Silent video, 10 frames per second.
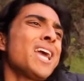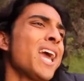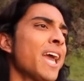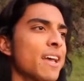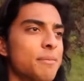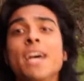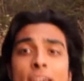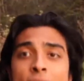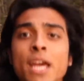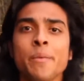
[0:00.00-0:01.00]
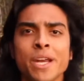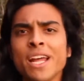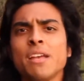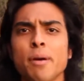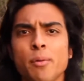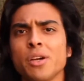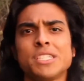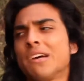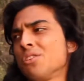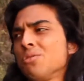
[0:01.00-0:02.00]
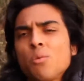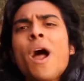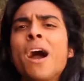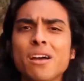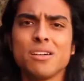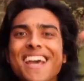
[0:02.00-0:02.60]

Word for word: It is what it is, my boy. Shout out to The Rock.